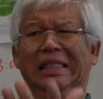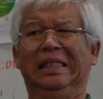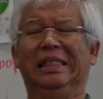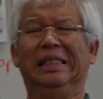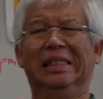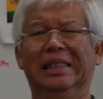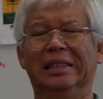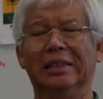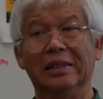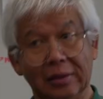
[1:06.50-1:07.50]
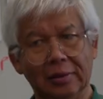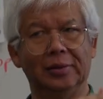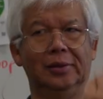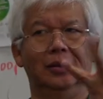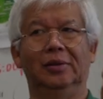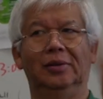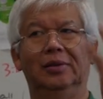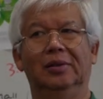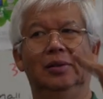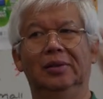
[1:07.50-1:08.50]
and decided to
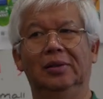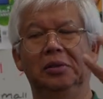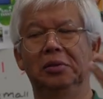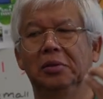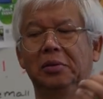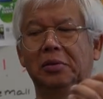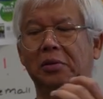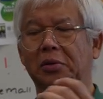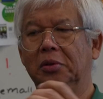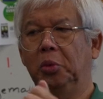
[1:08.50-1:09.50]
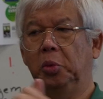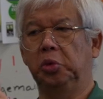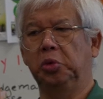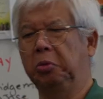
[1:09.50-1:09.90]
establish a class